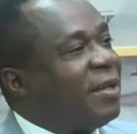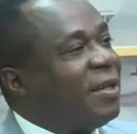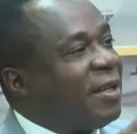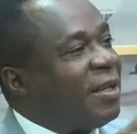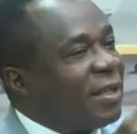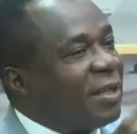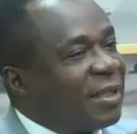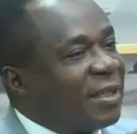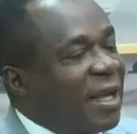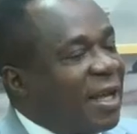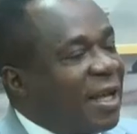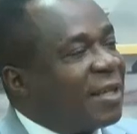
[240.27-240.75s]

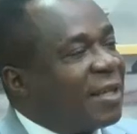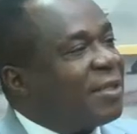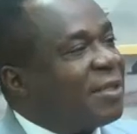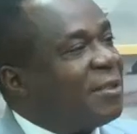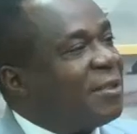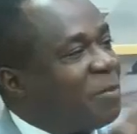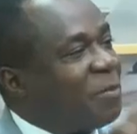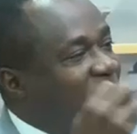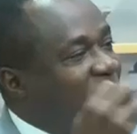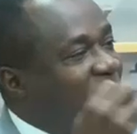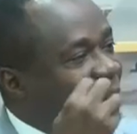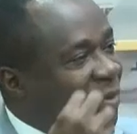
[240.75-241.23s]
tax
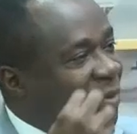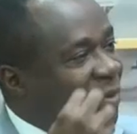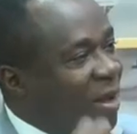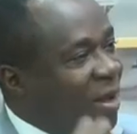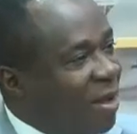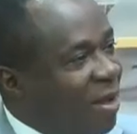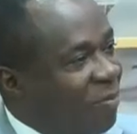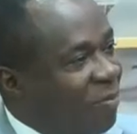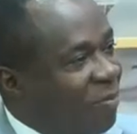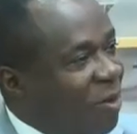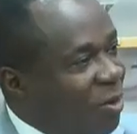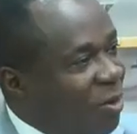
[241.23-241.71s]

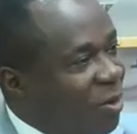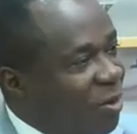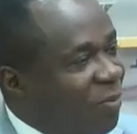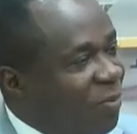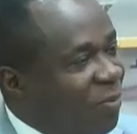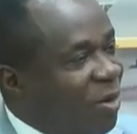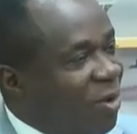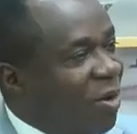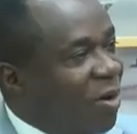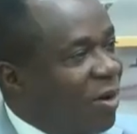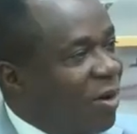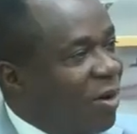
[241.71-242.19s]

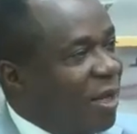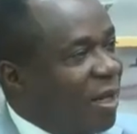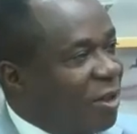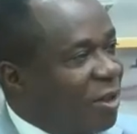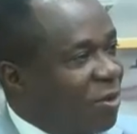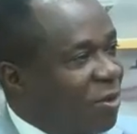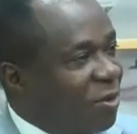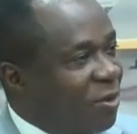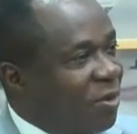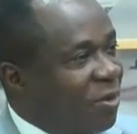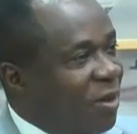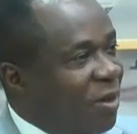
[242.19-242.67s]

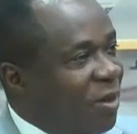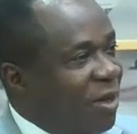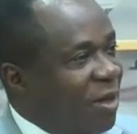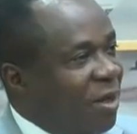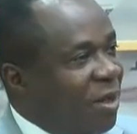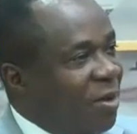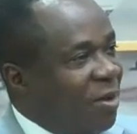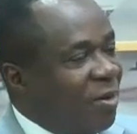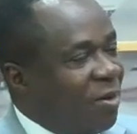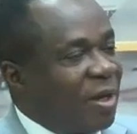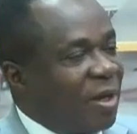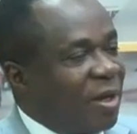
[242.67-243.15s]
collection.
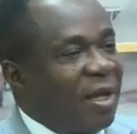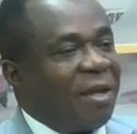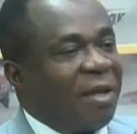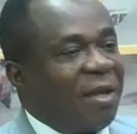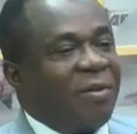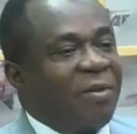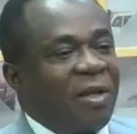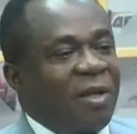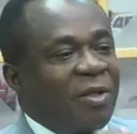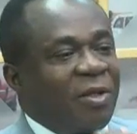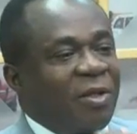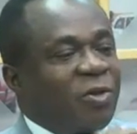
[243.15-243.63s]
Okay,
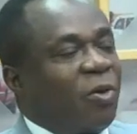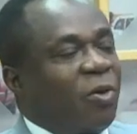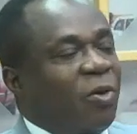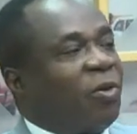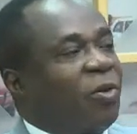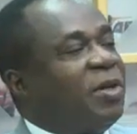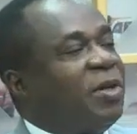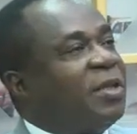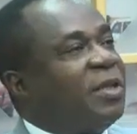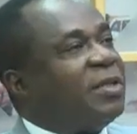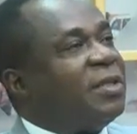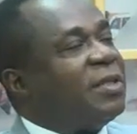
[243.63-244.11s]

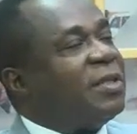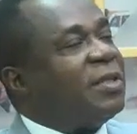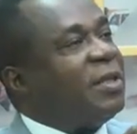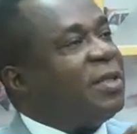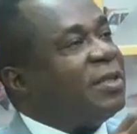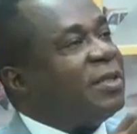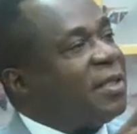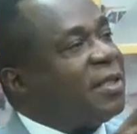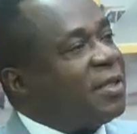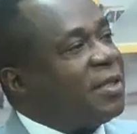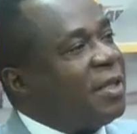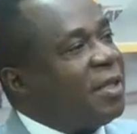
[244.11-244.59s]
so
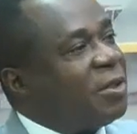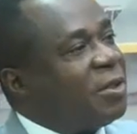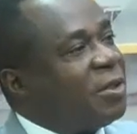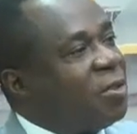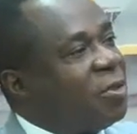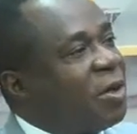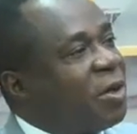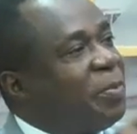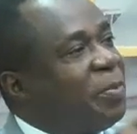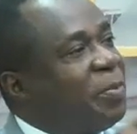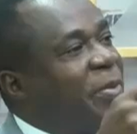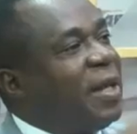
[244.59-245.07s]
it seeks
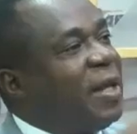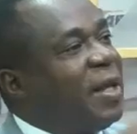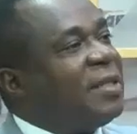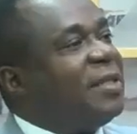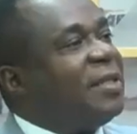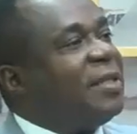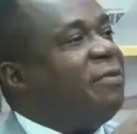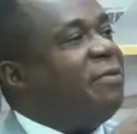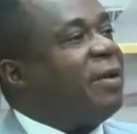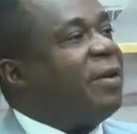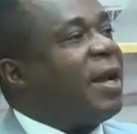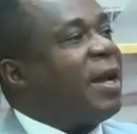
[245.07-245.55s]
to replace
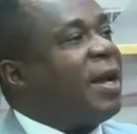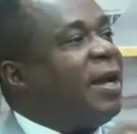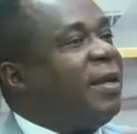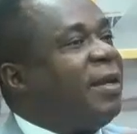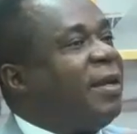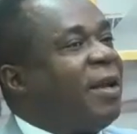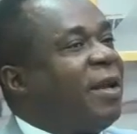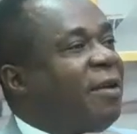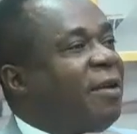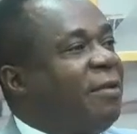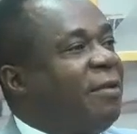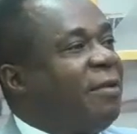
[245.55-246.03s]
the Federal
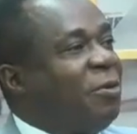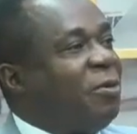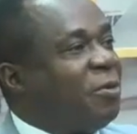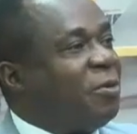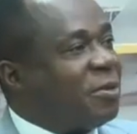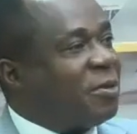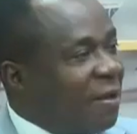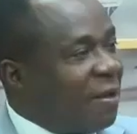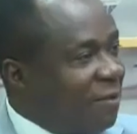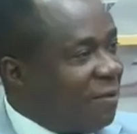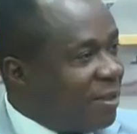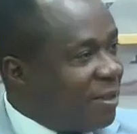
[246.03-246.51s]
Inland Revenue
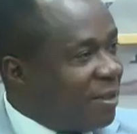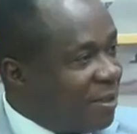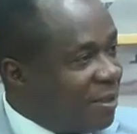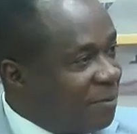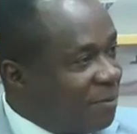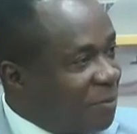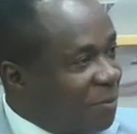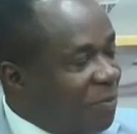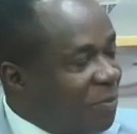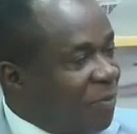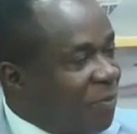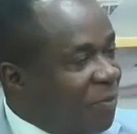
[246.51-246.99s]
Service
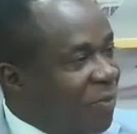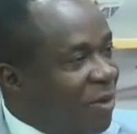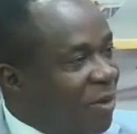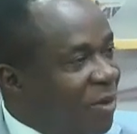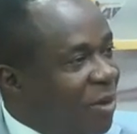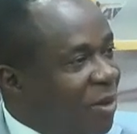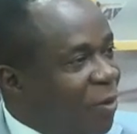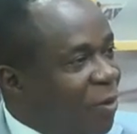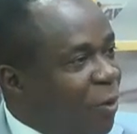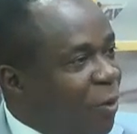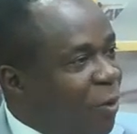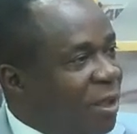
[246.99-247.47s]

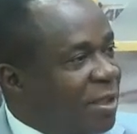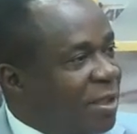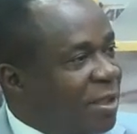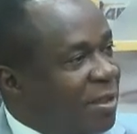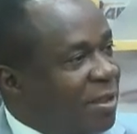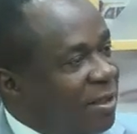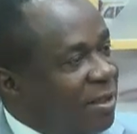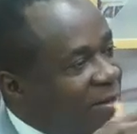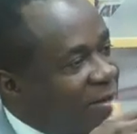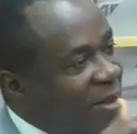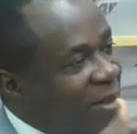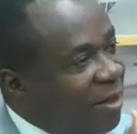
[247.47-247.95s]
with
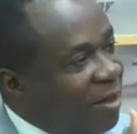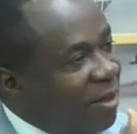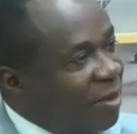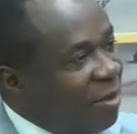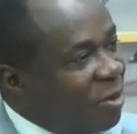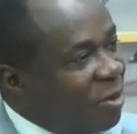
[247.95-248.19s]
the